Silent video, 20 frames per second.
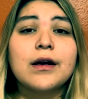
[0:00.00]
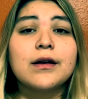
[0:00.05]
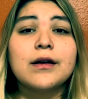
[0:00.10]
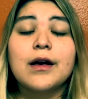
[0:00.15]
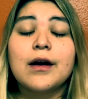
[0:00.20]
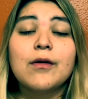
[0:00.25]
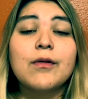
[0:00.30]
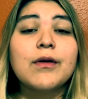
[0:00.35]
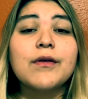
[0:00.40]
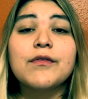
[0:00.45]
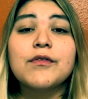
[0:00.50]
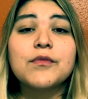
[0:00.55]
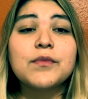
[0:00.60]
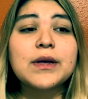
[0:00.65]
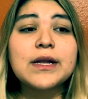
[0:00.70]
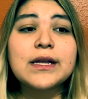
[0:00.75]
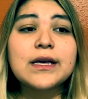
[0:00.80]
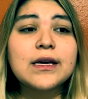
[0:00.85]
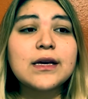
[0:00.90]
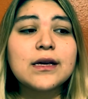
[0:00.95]
however
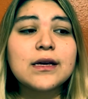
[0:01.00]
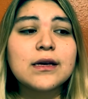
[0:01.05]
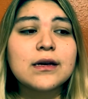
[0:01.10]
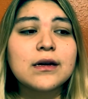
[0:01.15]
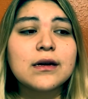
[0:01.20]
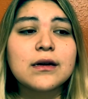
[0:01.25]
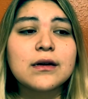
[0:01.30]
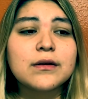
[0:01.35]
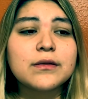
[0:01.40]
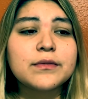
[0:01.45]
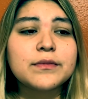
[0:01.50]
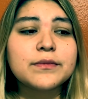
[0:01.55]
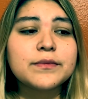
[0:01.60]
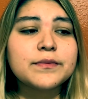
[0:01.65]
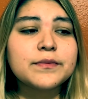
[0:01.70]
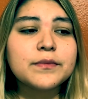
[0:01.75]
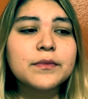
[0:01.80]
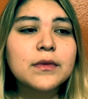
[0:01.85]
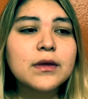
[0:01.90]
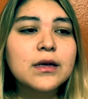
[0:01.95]
many
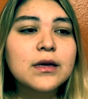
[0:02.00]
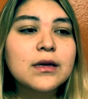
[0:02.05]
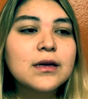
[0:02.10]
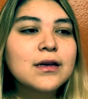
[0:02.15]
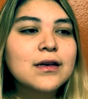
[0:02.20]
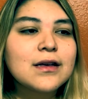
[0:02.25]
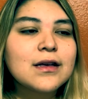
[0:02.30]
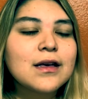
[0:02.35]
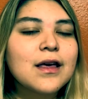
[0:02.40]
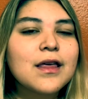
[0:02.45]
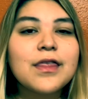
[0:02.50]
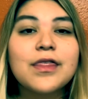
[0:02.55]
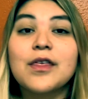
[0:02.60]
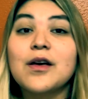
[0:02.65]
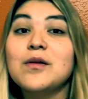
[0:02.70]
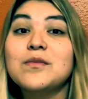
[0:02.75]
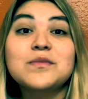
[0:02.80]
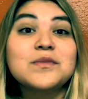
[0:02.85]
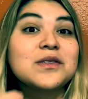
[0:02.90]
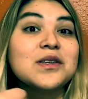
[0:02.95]

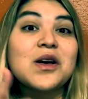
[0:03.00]
thumbs